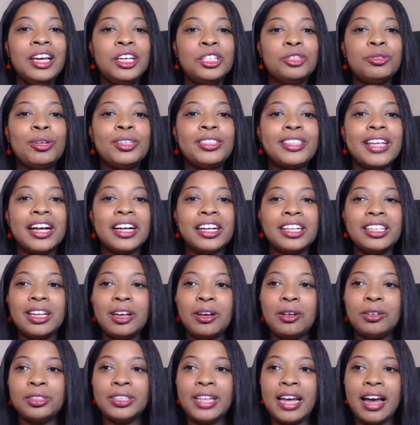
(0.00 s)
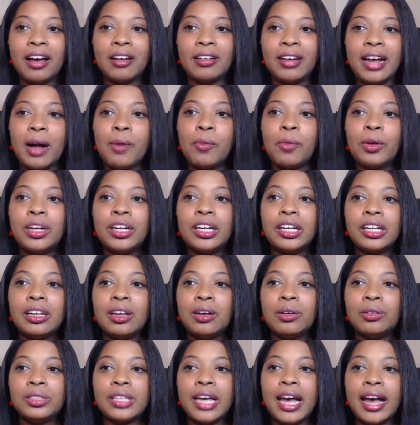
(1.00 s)
So as I close out, I want to
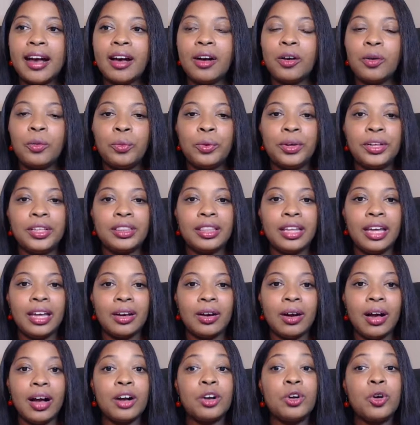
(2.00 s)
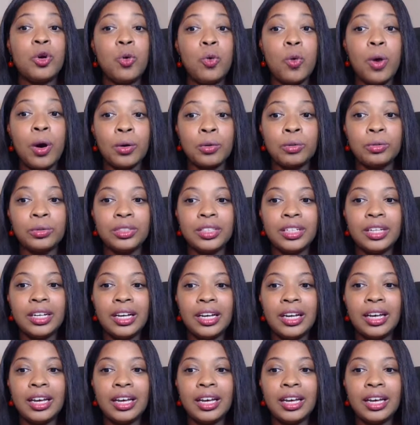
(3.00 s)
close out with a quote.